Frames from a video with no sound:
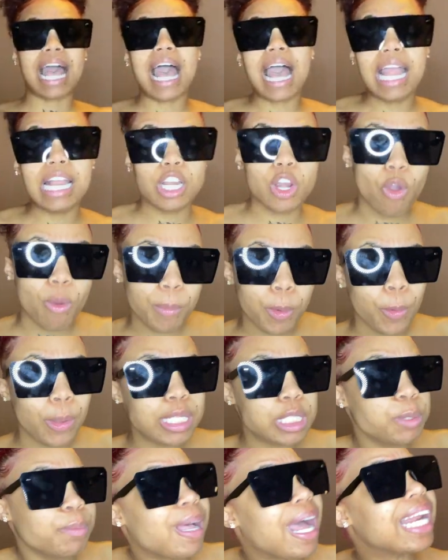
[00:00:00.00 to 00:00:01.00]
I know I'm
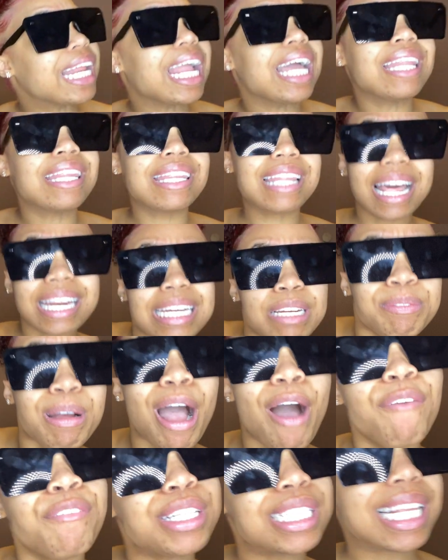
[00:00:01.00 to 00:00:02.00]
going to body a lot of them
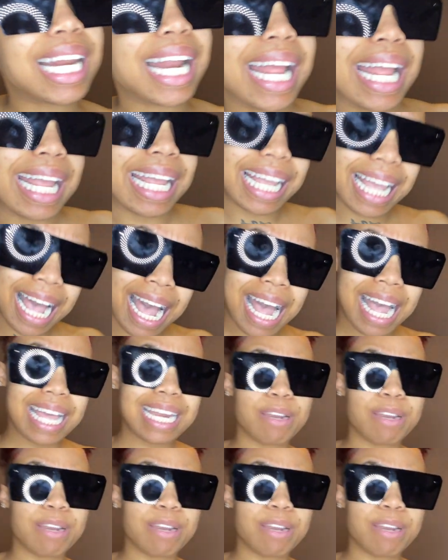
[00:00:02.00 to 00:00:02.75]
outfits that I got,